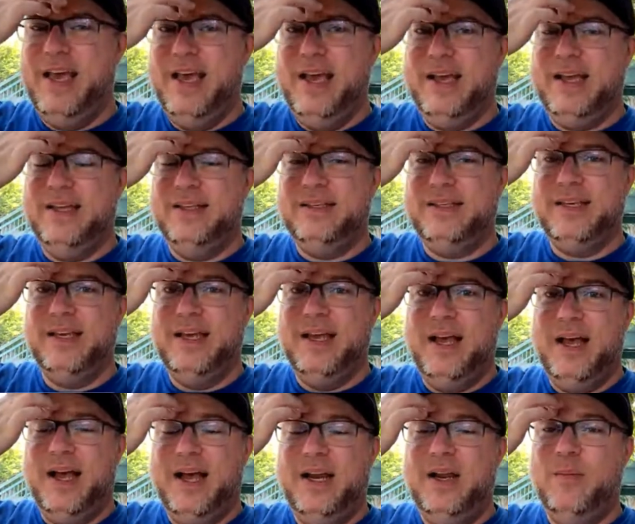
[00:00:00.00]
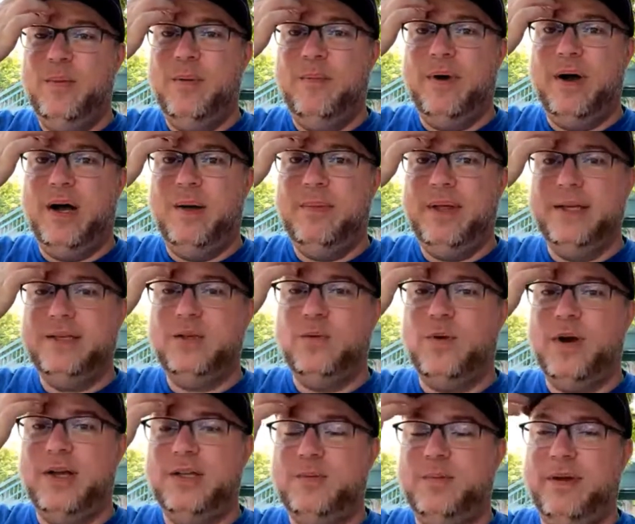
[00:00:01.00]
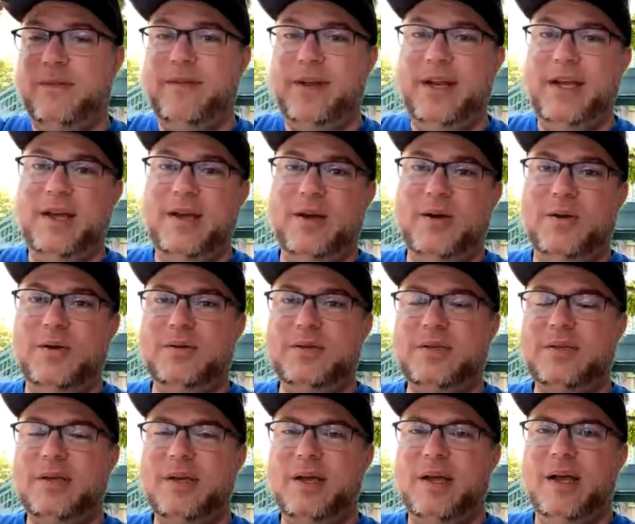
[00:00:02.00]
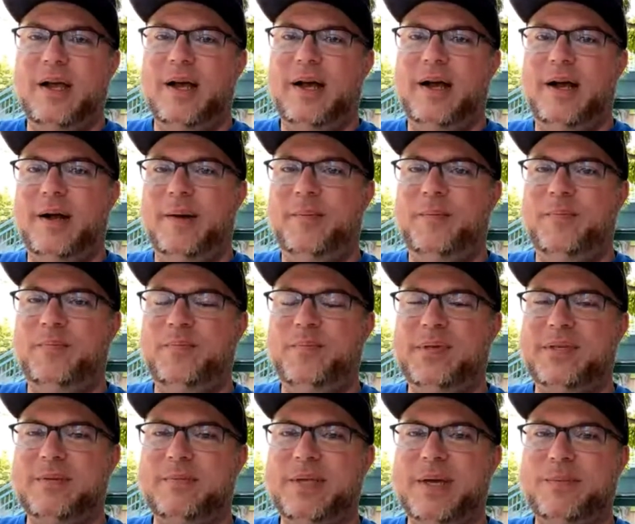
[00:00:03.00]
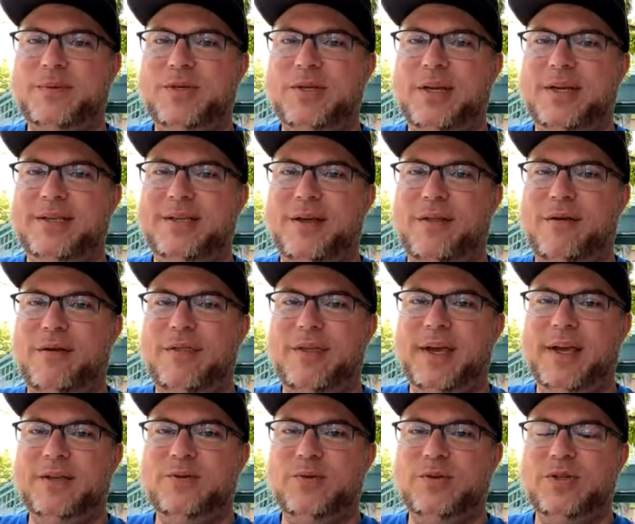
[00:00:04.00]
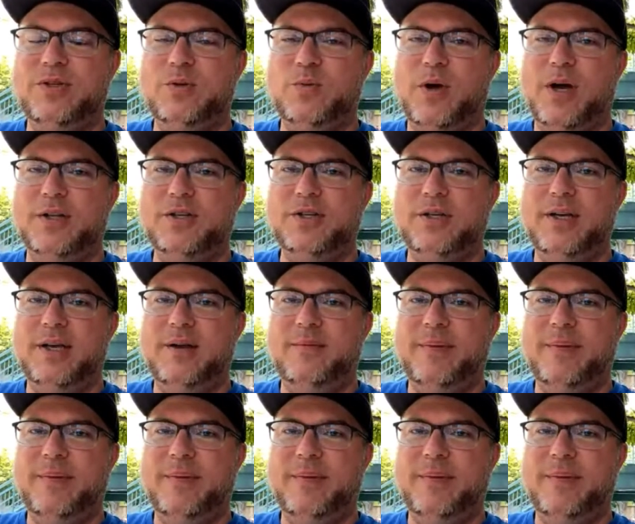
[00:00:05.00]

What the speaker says: Because I know my mom likes to watch my videos. Sometimes she does other things while she's watching it.